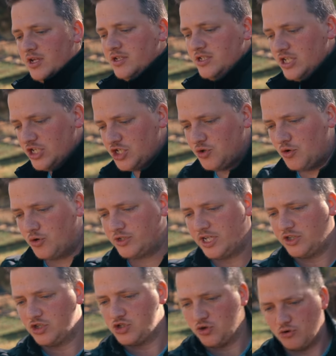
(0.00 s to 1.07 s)
did you
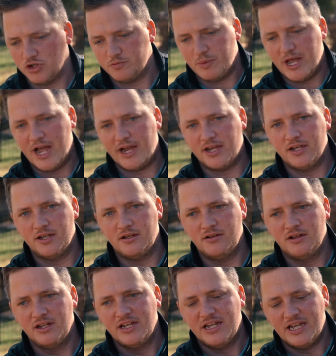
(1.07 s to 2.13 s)
rotate the shoulders back,
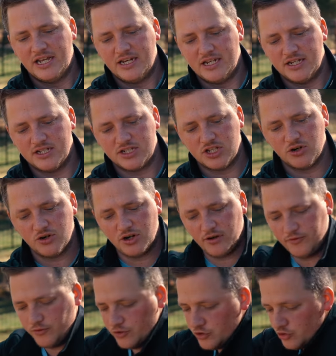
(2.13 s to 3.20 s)
and is there
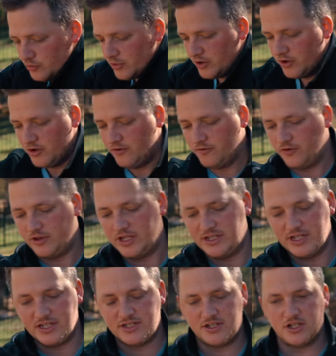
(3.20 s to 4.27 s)
enough room for the
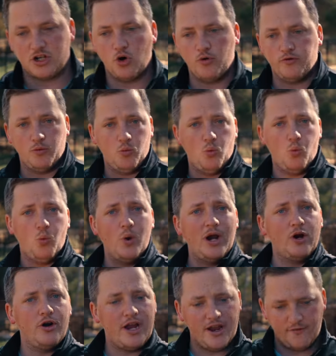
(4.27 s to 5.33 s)
disc to go from
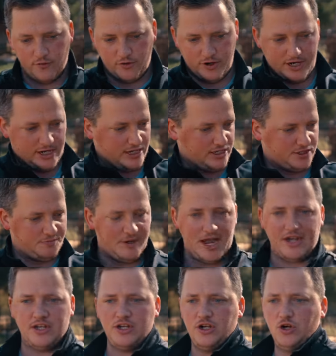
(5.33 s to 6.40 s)
wherever it is
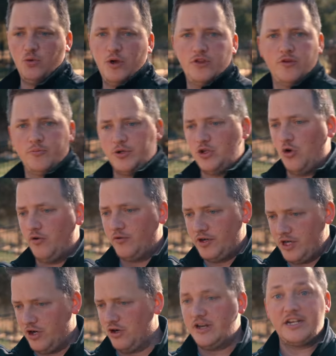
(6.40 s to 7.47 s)
back here, whether it be over
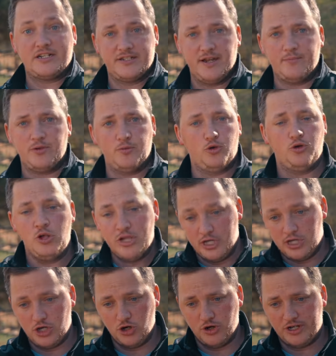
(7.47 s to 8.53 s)
here, acceptable,
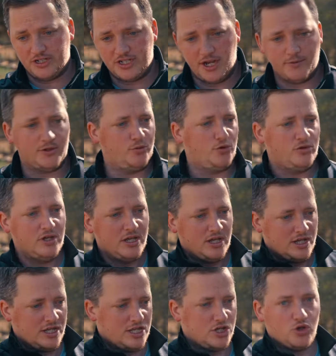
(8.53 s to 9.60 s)

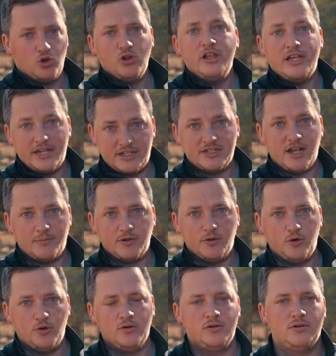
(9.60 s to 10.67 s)
eagle,
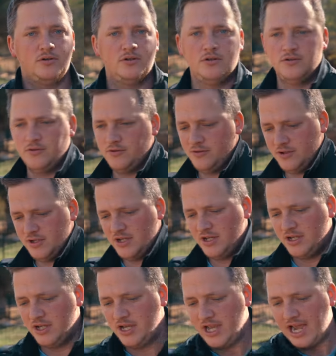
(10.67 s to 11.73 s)
acceptable,
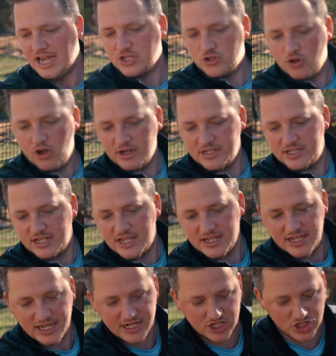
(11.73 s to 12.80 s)
as long as it can
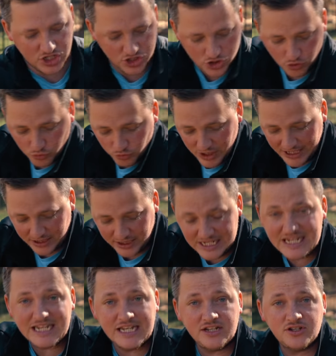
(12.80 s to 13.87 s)
get
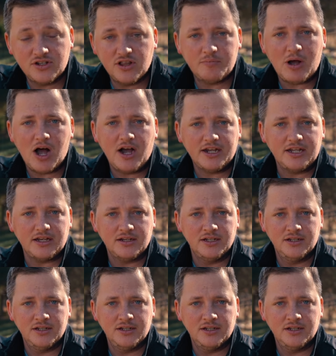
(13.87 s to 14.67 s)
directly into the pocket,